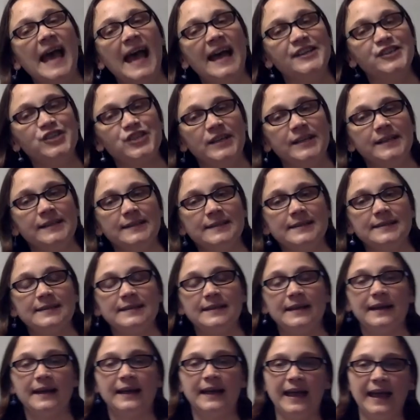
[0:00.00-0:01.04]
edges,
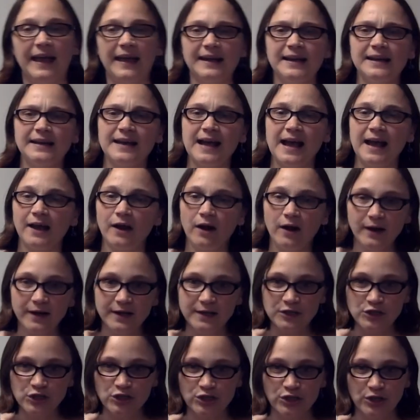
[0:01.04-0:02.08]
and I
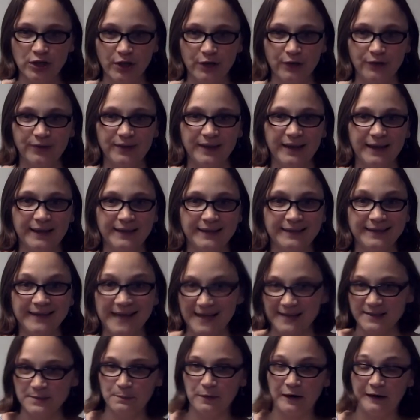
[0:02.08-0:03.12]
already showed that
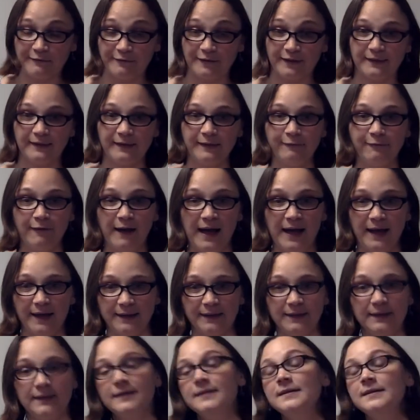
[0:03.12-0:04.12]
that's perfectly fine.